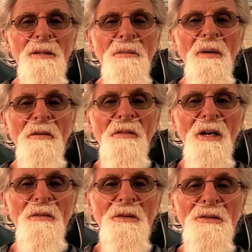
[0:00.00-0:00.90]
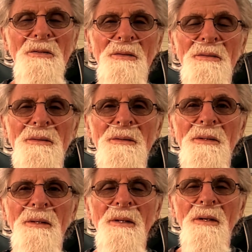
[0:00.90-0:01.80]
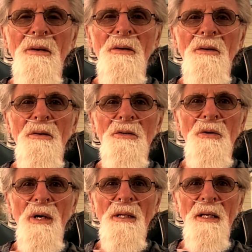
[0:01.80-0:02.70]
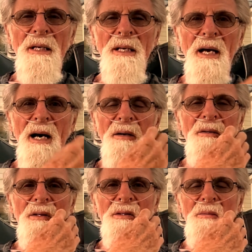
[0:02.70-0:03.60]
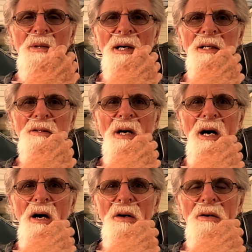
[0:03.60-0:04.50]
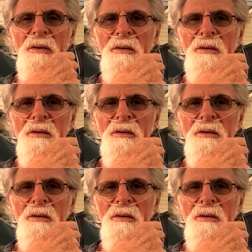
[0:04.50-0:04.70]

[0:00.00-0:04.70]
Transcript: of my favorites. So I lay down because I'm kind of tired